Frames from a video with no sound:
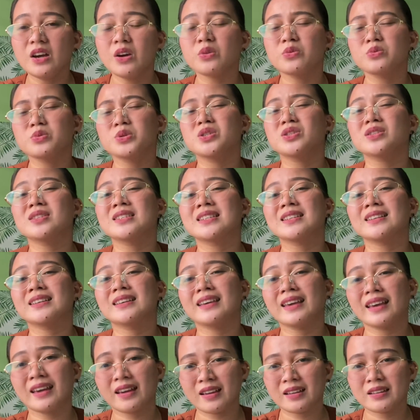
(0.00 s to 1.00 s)
which is
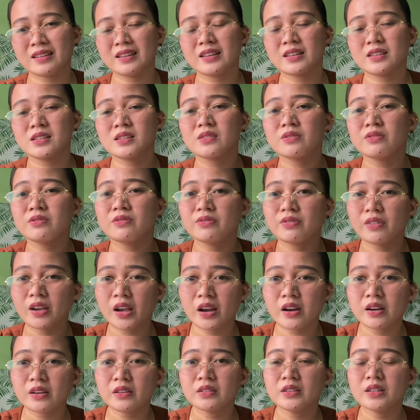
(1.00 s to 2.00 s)
again has
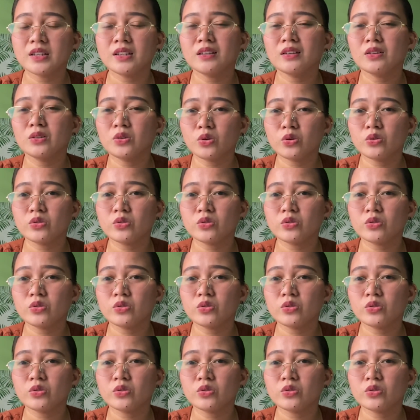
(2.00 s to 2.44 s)
very low